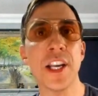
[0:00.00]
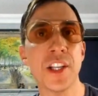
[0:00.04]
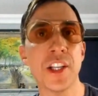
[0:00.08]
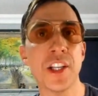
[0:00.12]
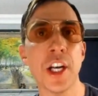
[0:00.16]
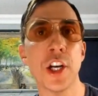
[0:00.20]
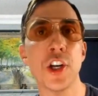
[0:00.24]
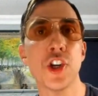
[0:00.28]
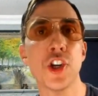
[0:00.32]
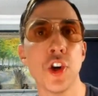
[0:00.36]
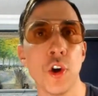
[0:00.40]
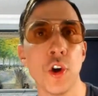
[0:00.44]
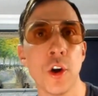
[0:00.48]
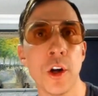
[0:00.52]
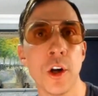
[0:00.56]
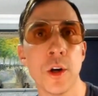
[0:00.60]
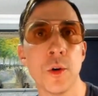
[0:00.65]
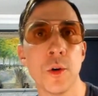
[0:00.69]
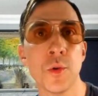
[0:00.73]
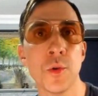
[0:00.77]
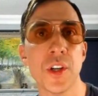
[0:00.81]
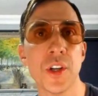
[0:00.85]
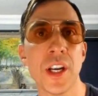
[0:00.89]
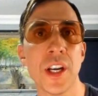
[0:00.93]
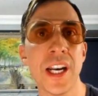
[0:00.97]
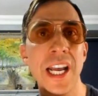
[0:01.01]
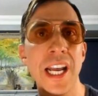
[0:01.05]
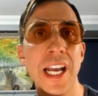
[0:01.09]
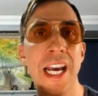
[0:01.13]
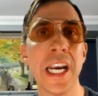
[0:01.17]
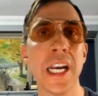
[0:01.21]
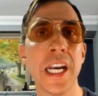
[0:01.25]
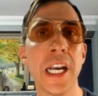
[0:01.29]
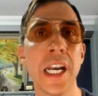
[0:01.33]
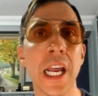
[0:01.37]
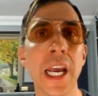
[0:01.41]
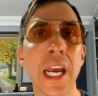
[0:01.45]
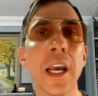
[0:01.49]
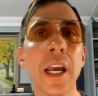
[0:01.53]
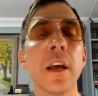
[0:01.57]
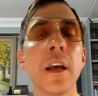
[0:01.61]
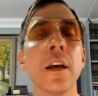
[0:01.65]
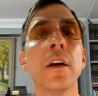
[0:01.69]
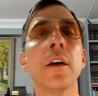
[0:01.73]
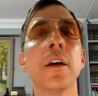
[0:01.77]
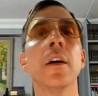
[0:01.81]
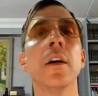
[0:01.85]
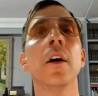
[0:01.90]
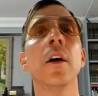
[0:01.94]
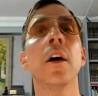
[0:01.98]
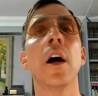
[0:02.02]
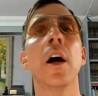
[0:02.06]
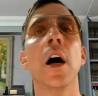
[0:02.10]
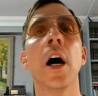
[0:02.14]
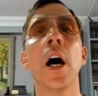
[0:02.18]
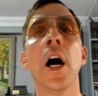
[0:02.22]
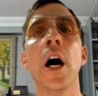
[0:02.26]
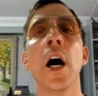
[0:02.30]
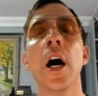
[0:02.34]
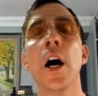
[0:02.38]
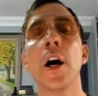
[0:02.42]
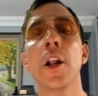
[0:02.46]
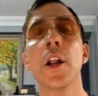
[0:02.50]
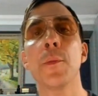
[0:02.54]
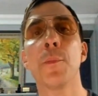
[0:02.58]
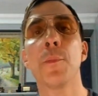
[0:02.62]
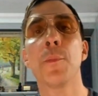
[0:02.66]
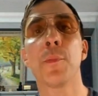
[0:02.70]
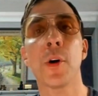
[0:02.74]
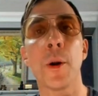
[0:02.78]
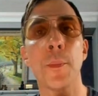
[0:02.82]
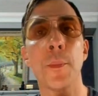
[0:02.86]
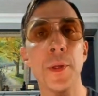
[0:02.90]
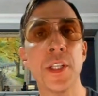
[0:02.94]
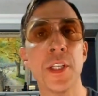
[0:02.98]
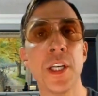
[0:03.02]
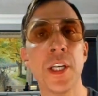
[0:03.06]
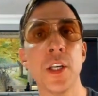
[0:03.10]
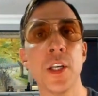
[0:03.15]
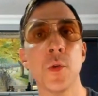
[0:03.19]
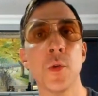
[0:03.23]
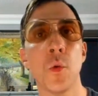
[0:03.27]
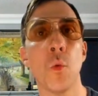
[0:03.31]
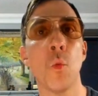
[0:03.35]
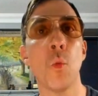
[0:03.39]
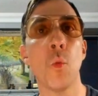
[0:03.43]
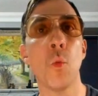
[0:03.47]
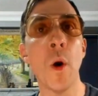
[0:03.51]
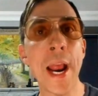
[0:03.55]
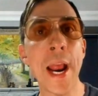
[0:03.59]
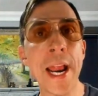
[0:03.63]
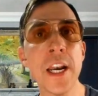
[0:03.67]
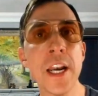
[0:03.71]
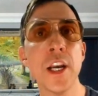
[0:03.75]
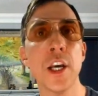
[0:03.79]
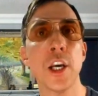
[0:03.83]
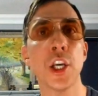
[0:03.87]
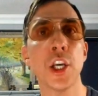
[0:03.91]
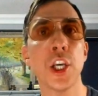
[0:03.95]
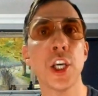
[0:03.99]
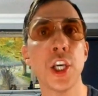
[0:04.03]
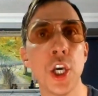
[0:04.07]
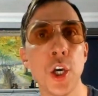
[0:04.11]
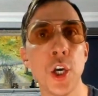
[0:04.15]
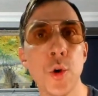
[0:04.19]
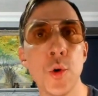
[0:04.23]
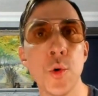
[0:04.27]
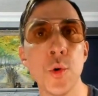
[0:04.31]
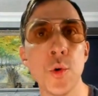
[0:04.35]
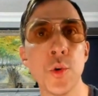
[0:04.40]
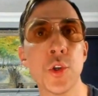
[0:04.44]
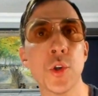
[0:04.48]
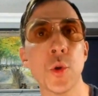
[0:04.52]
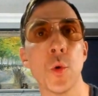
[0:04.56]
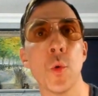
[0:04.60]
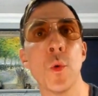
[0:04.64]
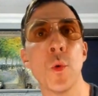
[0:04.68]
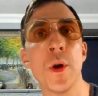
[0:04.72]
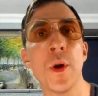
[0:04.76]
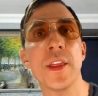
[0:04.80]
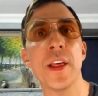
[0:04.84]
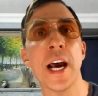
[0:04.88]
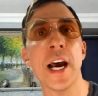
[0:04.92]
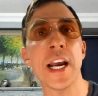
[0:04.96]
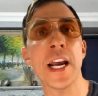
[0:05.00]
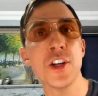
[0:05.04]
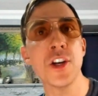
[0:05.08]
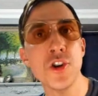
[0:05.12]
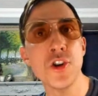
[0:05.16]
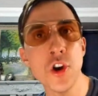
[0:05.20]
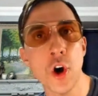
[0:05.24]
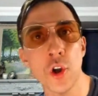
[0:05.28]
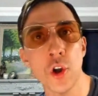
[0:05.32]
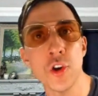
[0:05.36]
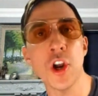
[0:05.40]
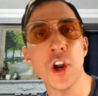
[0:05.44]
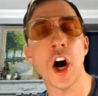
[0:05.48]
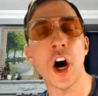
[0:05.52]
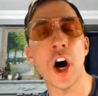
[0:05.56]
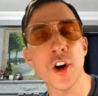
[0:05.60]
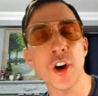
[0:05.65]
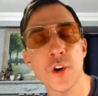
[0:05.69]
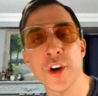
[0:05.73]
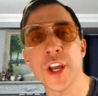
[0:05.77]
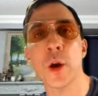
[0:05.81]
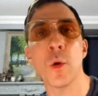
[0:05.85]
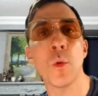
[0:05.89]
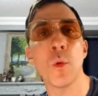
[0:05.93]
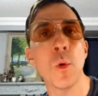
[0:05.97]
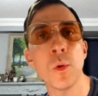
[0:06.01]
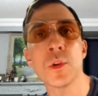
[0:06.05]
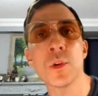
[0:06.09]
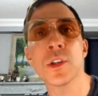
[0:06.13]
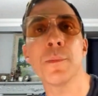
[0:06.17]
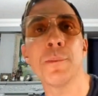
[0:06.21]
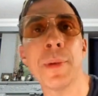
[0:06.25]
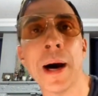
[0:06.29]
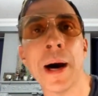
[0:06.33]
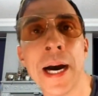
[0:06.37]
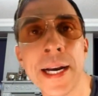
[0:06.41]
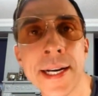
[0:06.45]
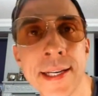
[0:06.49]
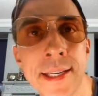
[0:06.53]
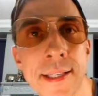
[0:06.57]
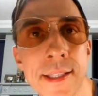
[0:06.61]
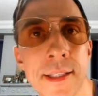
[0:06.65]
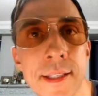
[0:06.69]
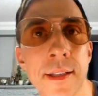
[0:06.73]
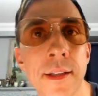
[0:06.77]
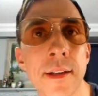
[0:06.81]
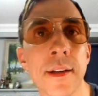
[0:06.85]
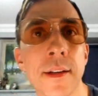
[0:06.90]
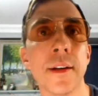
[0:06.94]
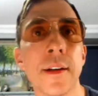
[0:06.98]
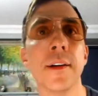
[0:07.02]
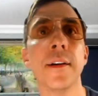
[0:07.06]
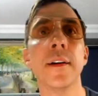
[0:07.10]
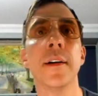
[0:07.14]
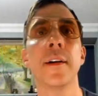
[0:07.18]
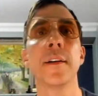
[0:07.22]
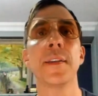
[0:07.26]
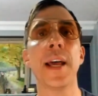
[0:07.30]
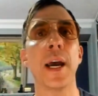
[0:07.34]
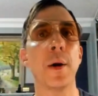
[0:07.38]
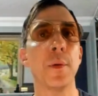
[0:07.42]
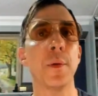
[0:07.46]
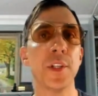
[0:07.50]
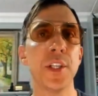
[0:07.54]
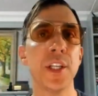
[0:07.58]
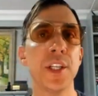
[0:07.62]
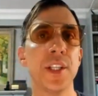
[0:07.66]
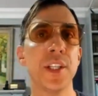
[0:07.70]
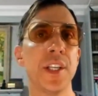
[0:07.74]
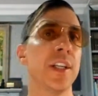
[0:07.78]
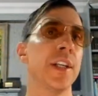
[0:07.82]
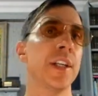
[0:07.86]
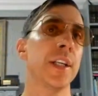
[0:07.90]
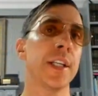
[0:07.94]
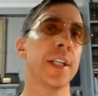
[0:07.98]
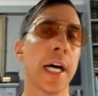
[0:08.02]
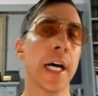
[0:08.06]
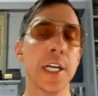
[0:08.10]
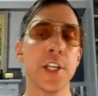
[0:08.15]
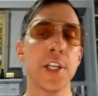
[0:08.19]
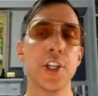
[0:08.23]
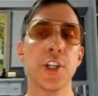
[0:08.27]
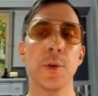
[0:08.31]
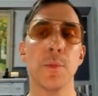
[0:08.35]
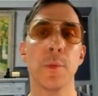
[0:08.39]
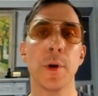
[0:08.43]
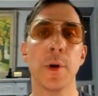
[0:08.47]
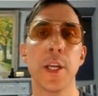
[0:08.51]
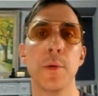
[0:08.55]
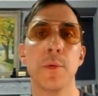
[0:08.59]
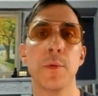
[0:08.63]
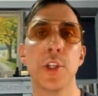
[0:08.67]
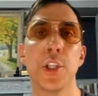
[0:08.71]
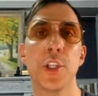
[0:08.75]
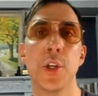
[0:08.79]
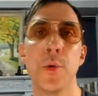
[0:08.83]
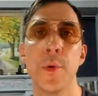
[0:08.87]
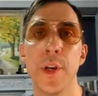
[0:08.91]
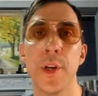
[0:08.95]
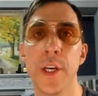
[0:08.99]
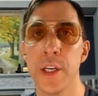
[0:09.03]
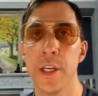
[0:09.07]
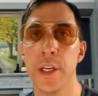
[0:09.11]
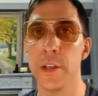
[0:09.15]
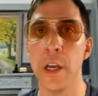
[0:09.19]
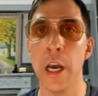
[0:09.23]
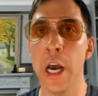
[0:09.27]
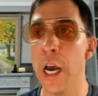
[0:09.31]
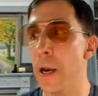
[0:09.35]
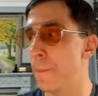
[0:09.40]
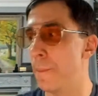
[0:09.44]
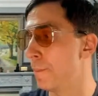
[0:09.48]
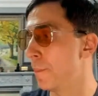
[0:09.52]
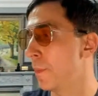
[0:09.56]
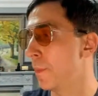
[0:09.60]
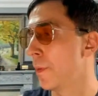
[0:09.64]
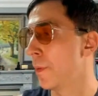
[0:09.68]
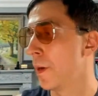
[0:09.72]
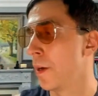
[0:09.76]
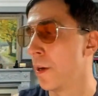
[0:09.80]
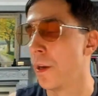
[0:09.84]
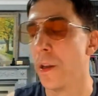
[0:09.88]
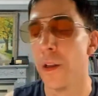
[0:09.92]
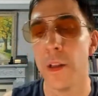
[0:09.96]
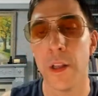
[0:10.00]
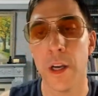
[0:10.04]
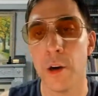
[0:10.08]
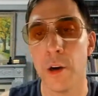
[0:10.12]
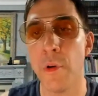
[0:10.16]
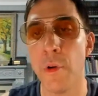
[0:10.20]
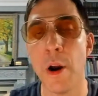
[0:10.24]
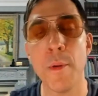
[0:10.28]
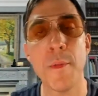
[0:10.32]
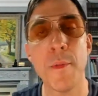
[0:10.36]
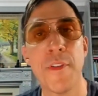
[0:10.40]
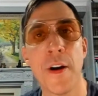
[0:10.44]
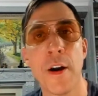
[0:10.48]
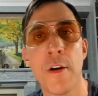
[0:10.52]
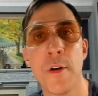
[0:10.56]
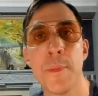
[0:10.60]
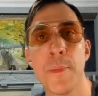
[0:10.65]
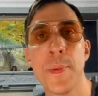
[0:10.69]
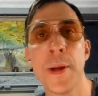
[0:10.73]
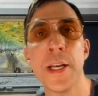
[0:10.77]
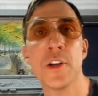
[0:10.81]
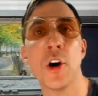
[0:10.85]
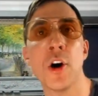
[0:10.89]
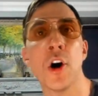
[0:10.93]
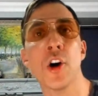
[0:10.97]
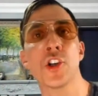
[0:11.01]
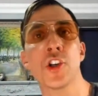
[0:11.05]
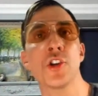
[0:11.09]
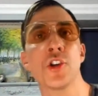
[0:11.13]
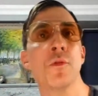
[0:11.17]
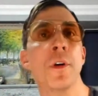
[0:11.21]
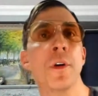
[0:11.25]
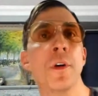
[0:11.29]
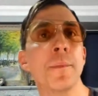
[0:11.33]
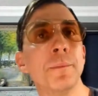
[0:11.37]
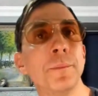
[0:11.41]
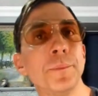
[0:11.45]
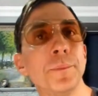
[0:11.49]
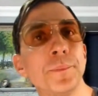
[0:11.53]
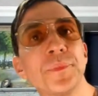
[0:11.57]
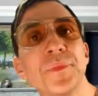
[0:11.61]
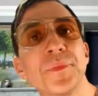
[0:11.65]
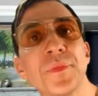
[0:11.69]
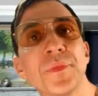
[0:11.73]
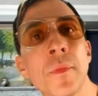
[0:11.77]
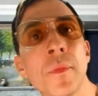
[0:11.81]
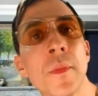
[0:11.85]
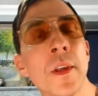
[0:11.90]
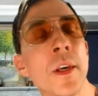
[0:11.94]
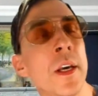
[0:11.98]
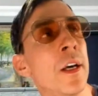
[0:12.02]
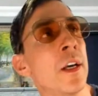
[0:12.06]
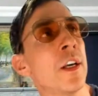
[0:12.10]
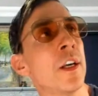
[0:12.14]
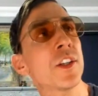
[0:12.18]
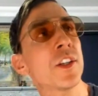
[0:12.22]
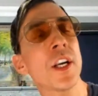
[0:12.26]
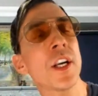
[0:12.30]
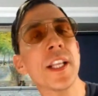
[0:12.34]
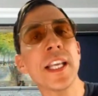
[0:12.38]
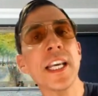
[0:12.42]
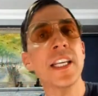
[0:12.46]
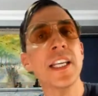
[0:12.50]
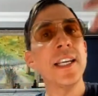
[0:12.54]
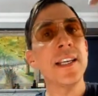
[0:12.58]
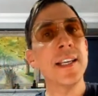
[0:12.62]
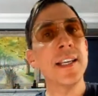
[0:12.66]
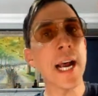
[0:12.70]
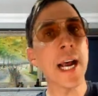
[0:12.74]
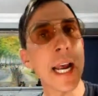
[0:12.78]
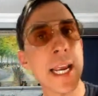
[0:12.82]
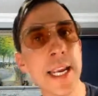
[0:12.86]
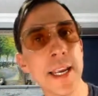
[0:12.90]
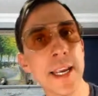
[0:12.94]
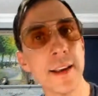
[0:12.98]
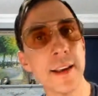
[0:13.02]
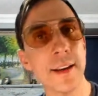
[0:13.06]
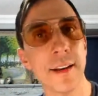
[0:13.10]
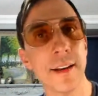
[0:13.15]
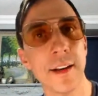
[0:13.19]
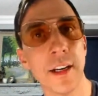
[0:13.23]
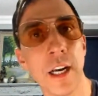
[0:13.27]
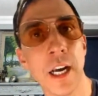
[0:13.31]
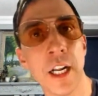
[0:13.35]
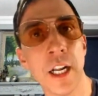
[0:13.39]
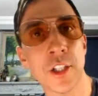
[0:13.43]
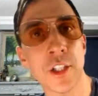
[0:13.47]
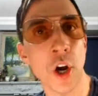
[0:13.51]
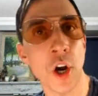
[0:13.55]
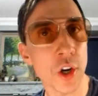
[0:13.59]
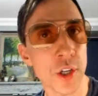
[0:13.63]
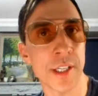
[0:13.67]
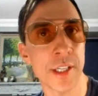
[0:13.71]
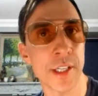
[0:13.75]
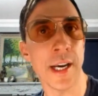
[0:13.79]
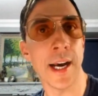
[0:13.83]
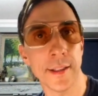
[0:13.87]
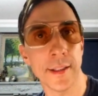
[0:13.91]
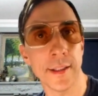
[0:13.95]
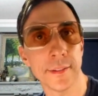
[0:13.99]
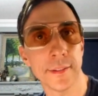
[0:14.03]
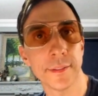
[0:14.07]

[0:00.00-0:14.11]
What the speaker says: essential oils in healing, the properties when used with a non-ionic water base. That was his dissertation when he was doing his aromatherapy doctorate. So this is a doctor.